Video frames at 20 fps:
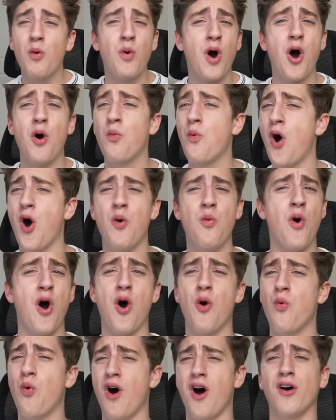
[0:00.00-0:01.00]
whoa, whoa,
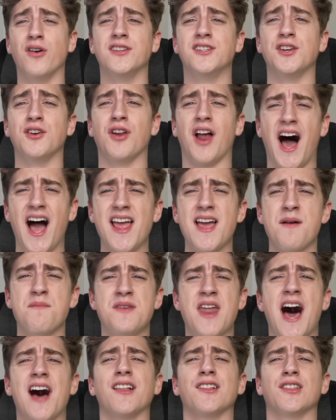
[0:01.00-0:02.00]
whoa, whoa, dude. I
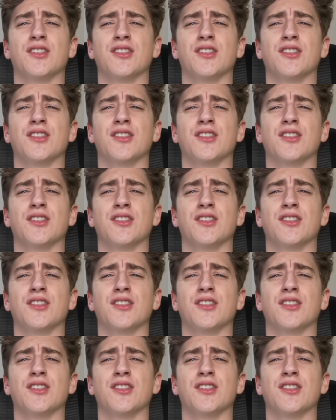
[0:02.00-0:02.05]
am not